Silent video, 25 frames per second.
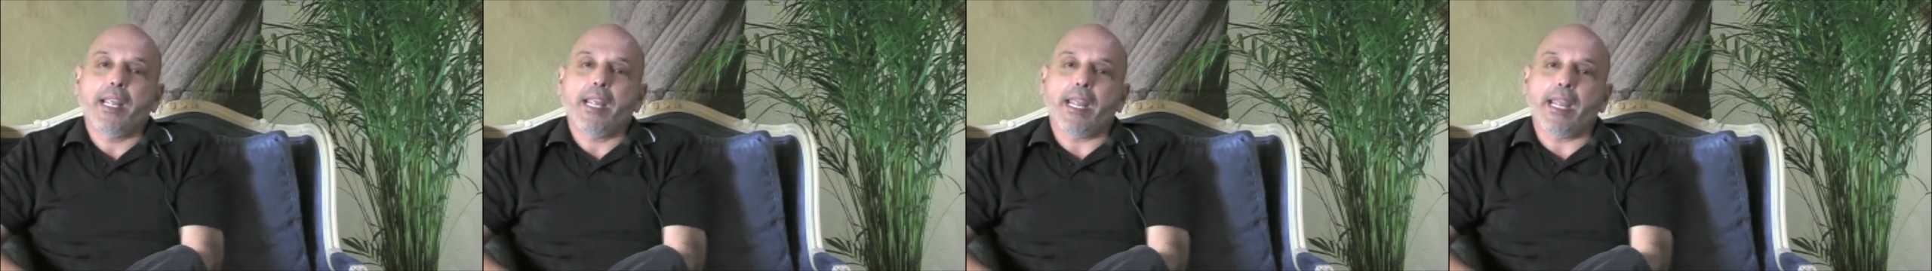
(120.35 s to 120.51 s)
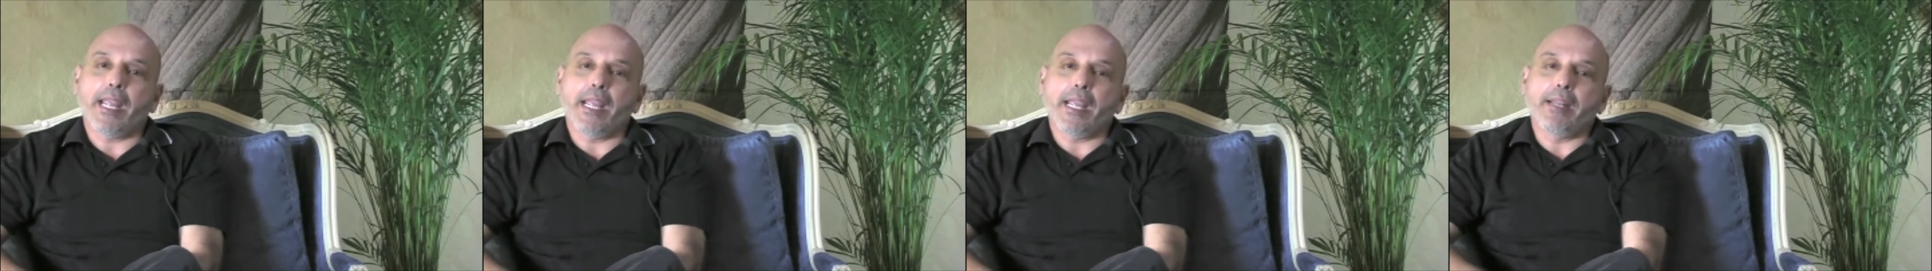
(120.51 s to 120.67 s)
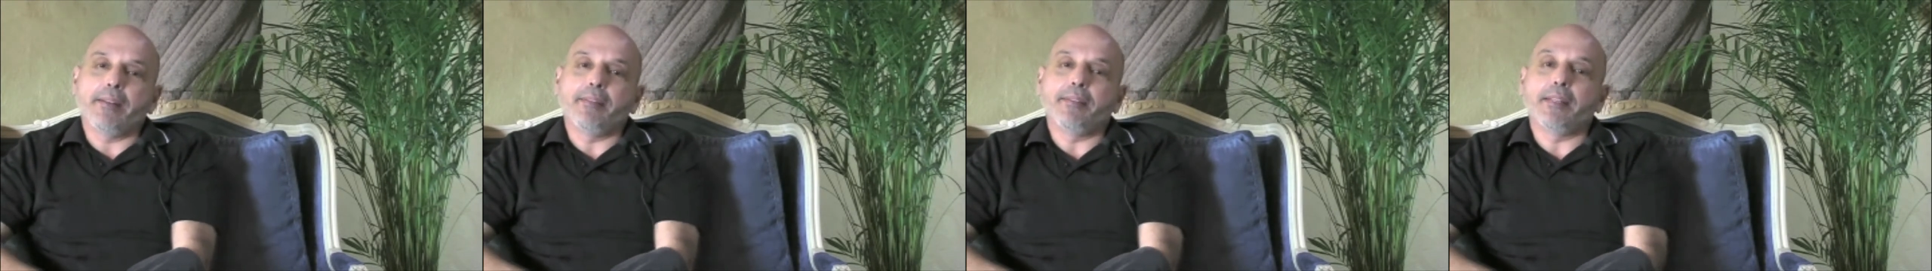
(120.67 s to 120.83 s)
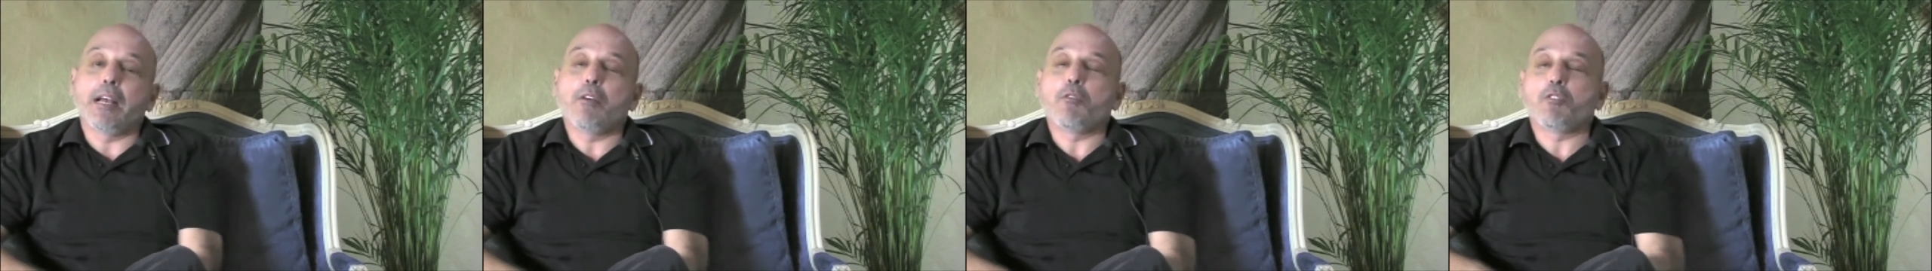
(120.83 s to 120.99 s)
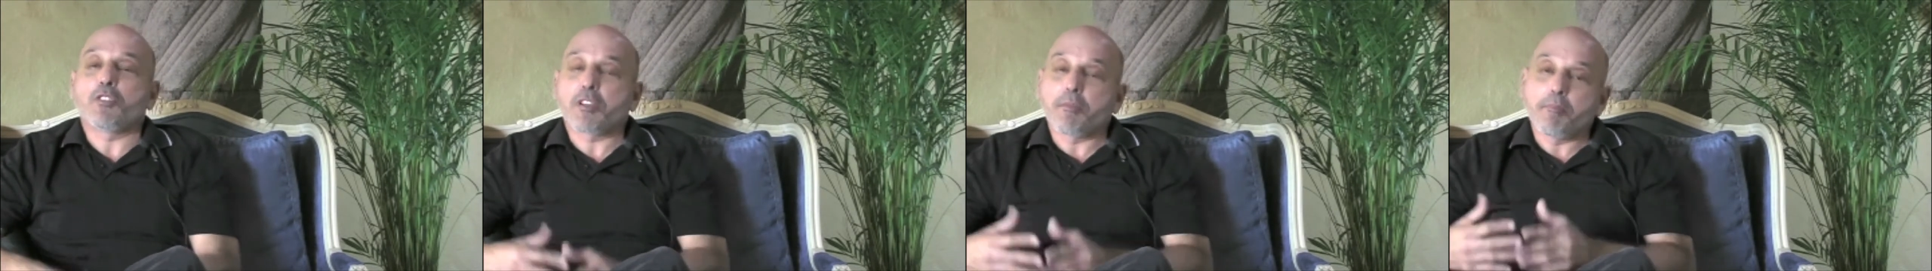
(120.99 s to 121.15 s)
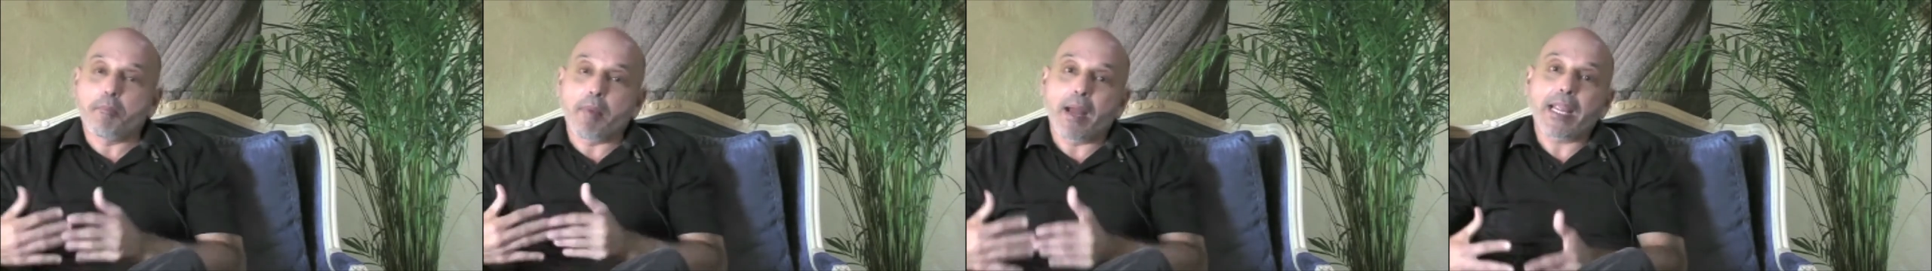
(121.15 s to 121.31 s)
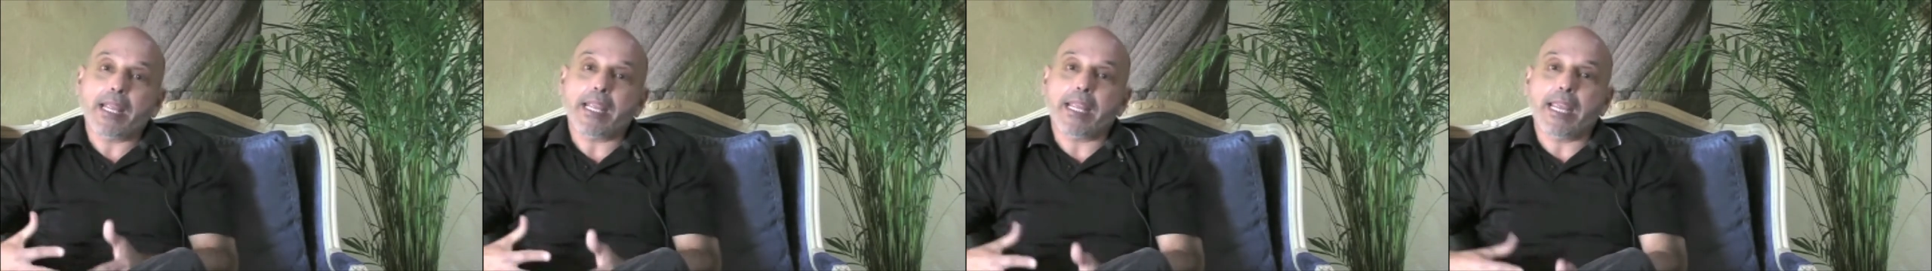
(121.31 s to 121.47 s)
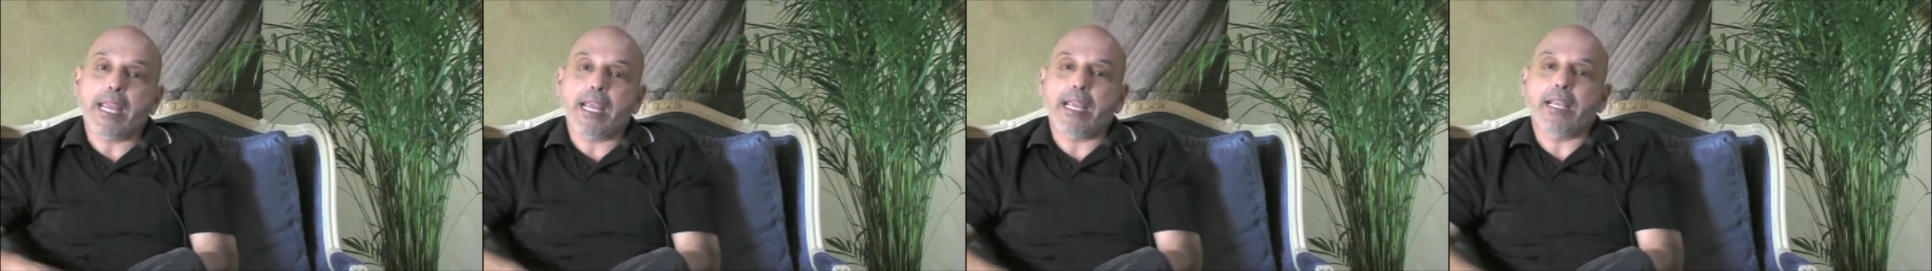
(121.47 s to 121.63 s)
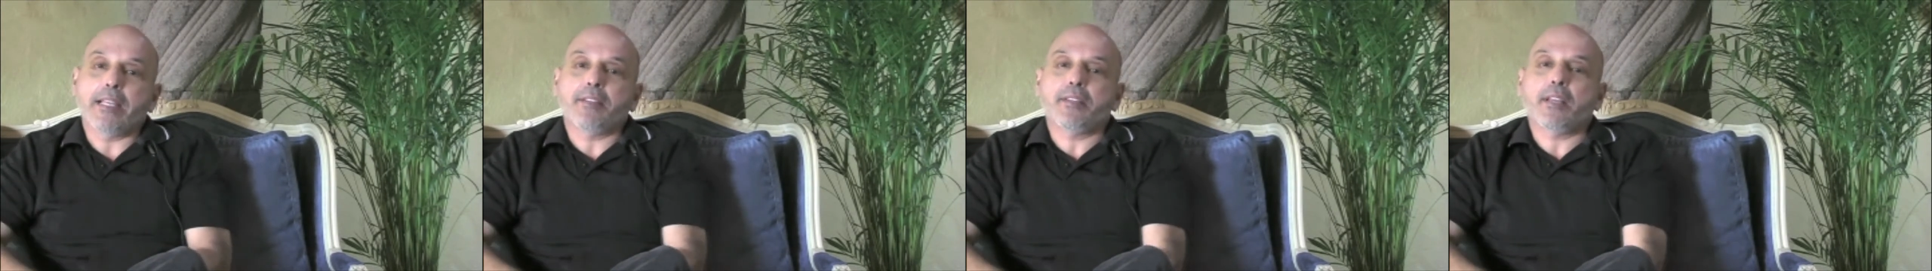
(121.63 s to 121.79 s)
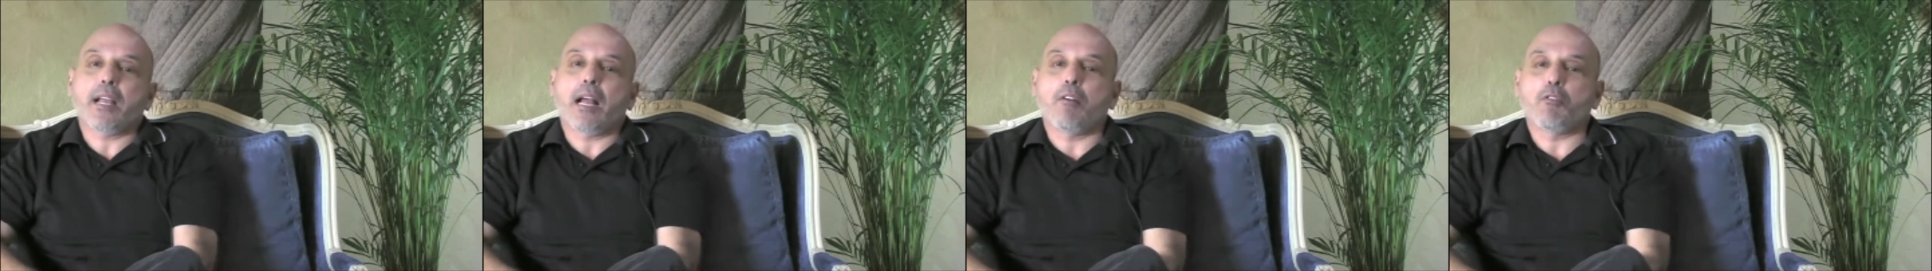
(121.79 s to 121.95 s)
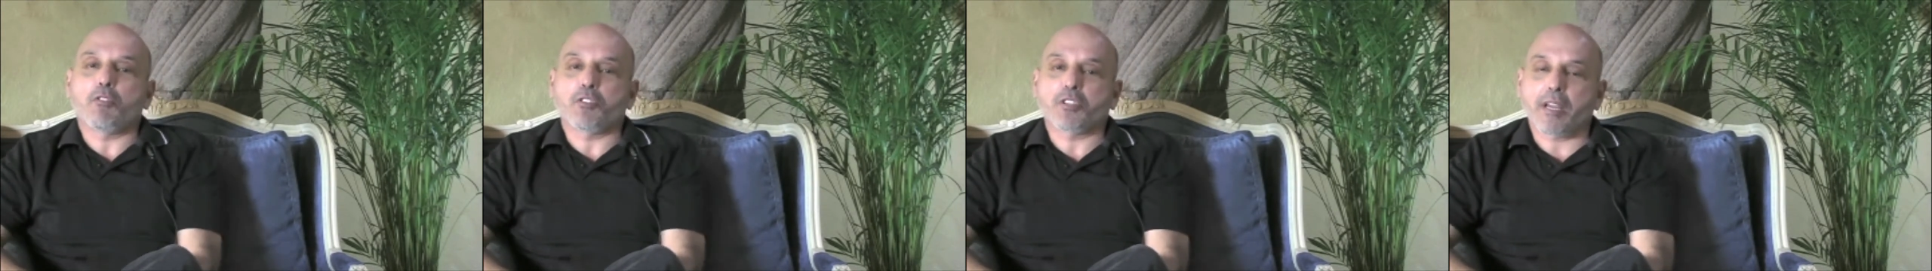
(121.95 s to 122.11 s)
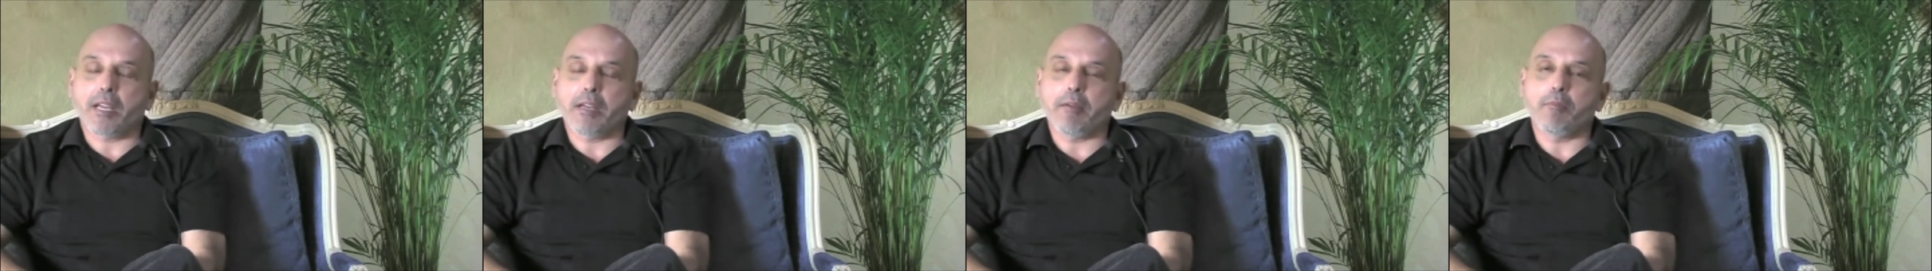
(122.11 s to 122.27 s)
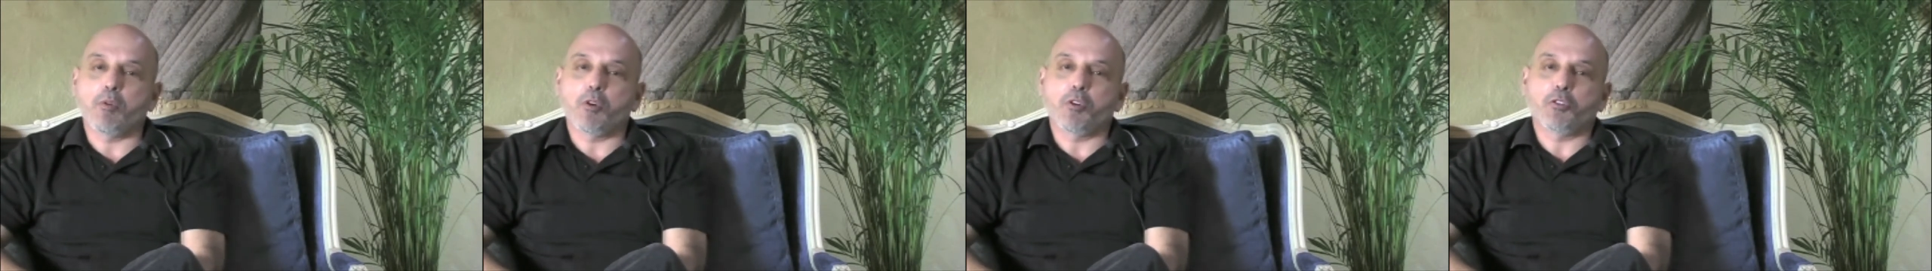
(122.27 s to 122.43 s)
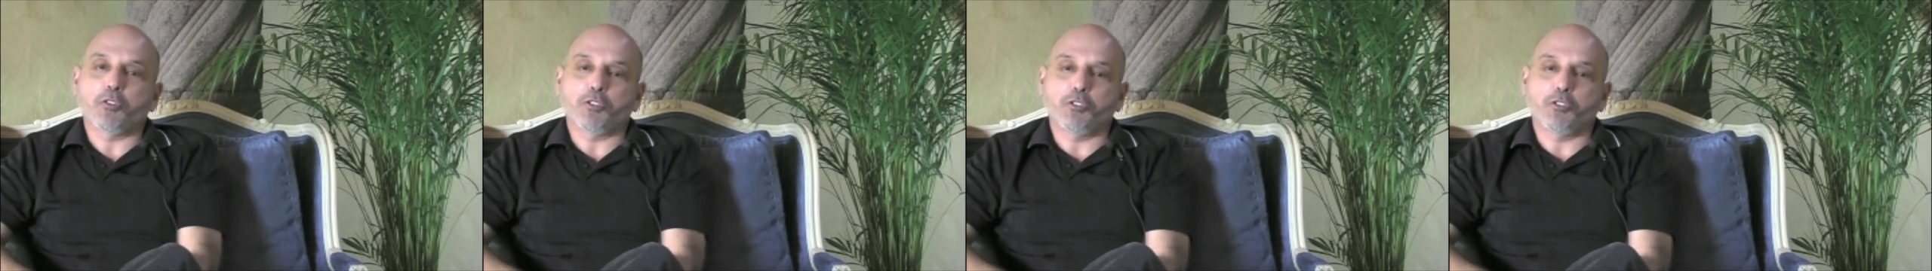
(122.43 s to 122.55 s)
And that was in my case. I was able